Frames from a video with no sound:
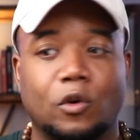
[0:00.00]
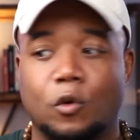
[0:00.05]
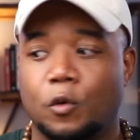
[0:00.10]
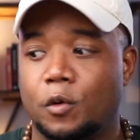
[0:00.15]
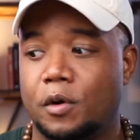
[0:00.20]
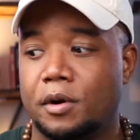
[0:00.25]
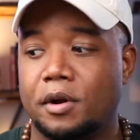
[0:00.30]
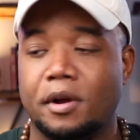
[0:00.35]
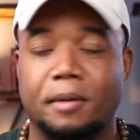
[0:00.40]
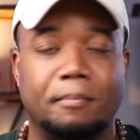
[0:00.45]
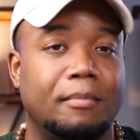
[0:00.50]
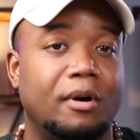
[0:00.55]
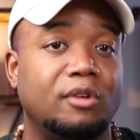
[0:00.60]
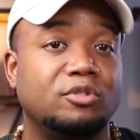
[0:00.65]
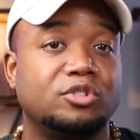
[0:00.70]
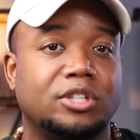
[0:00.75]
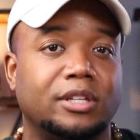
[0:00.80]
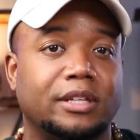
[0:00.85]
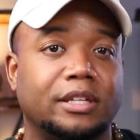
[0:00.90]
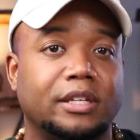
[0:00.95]
or
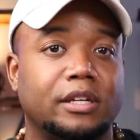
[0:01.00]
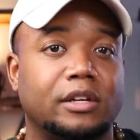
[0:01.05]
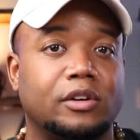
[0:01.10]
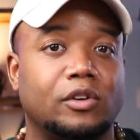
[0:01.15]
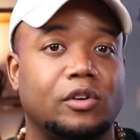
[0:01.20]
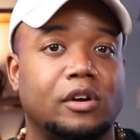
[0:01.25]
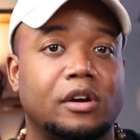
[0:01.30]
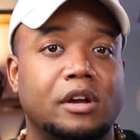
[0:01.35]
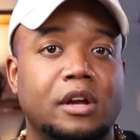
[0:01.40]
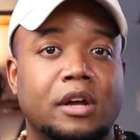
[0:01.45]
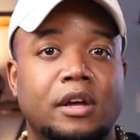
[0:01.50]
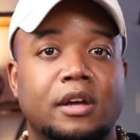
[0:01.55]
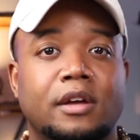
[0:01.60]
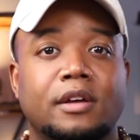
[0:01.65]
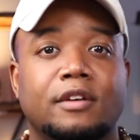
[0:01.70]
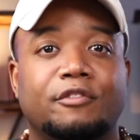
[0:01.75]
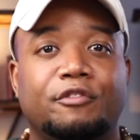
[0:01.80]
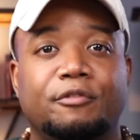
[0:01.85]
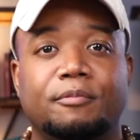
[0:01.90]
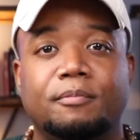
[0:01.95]
emotionally or
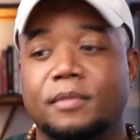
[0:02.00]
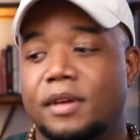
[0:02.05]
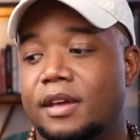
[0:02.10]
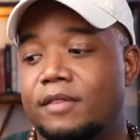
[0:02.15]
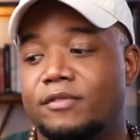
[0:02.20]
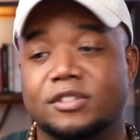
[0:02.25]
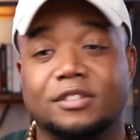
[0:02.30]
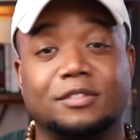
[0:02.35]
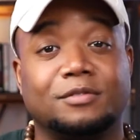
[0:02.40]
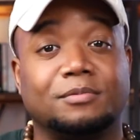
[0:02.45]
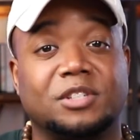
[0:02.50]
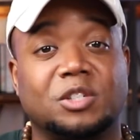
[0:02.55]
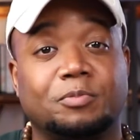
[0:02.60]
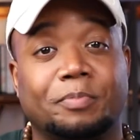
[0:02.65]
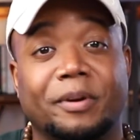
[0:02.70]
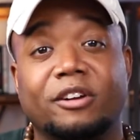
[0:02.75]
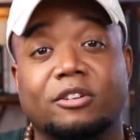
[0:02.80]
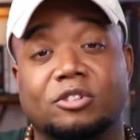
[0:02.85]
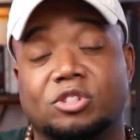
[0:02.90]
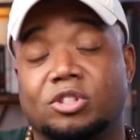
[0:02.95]
even
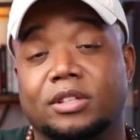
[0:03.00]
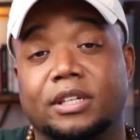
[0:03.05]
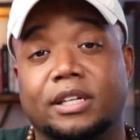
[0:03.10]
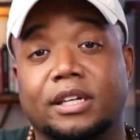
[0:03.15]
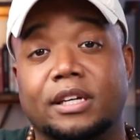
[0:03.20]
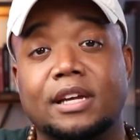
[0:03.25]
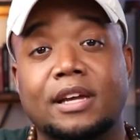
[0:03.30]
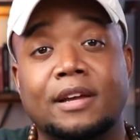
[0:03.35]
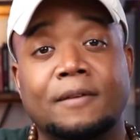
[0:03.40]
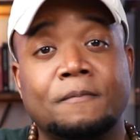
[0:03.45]
spiritually.